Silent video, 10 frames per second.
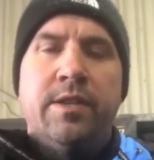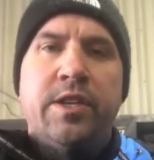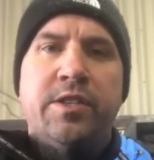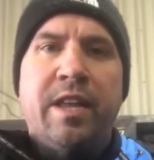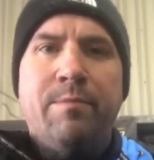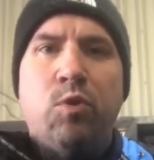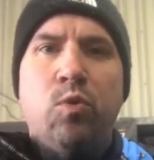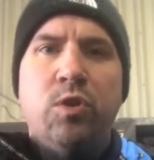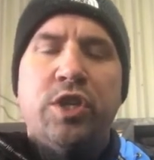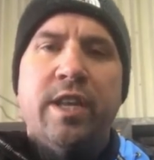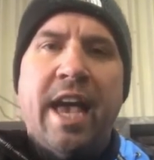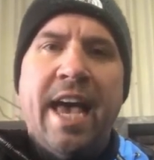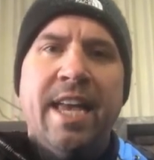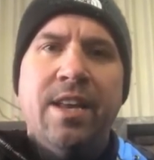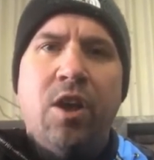So today I'm at auction
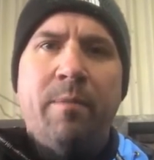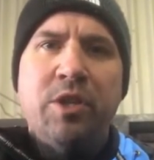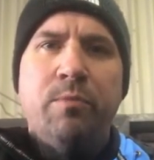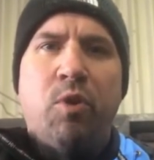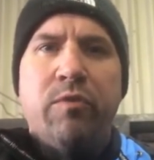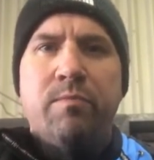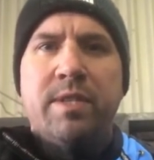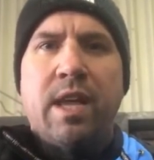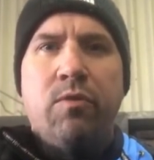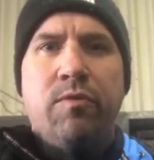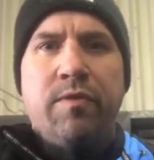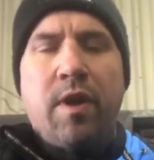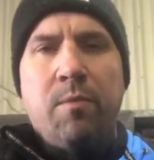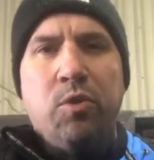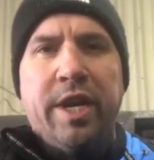and I'm actually buying for myself.
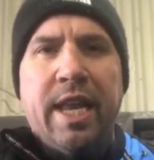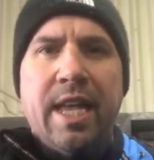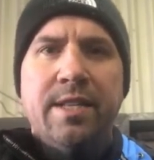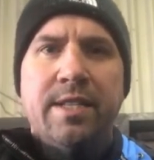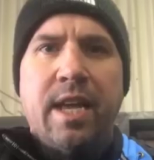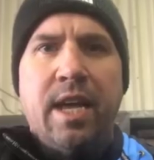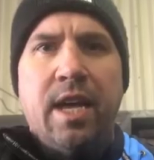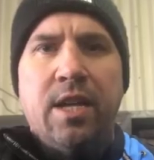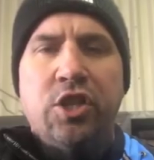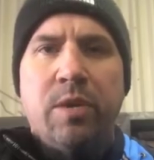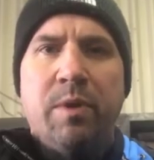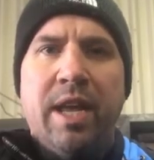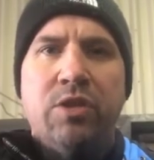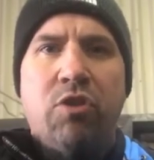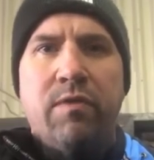I'm looking at a Jaguar
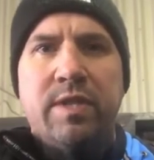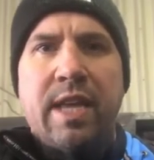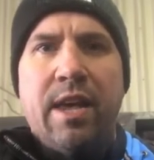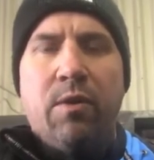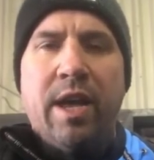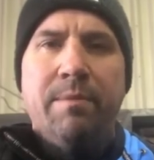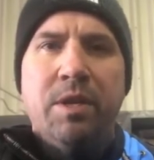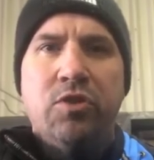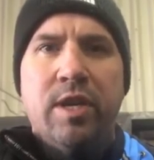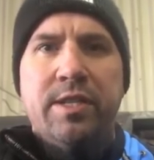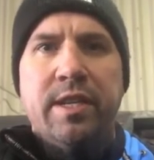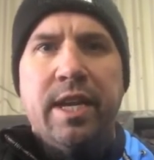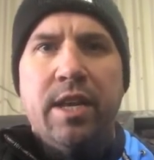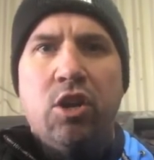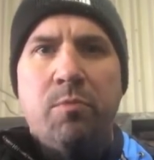Land Rover sale, and I'm interested
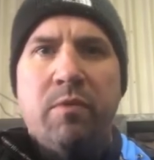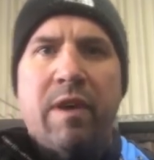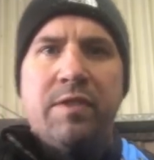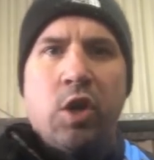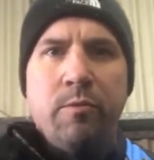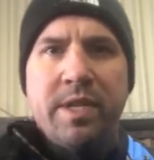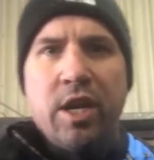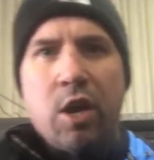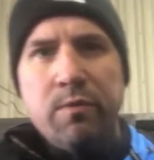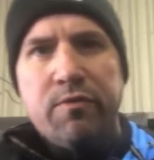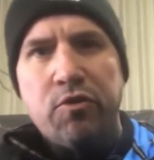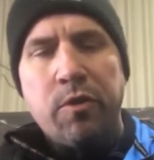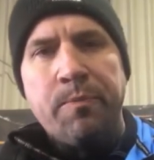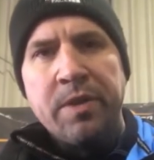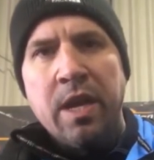in a couple of F-types that are going
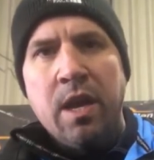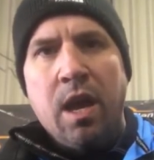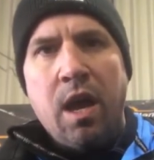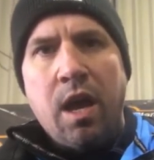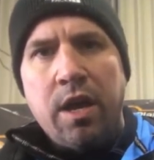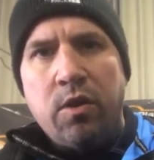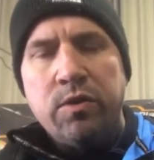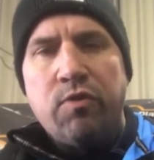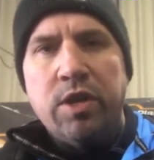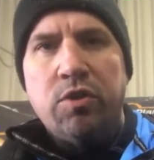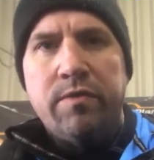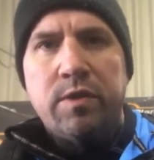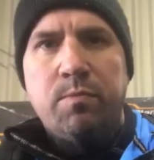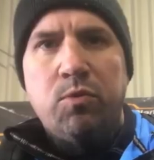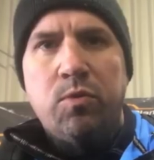through, a nice Range Rover
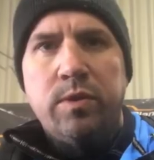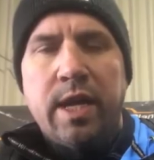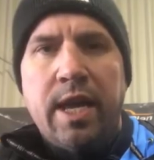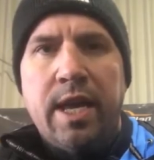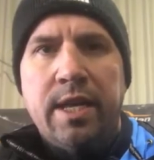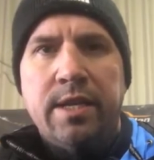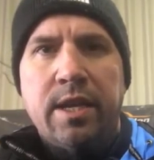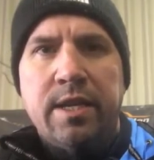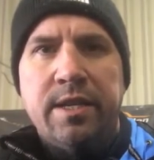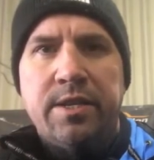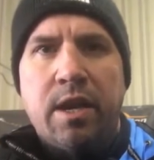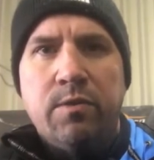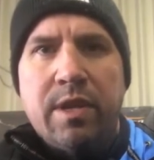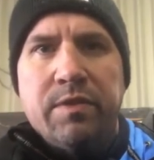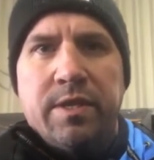Sport and a Disco
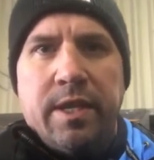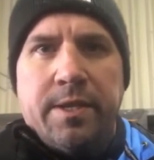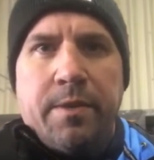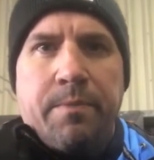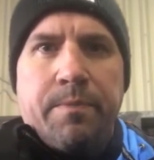7-seater.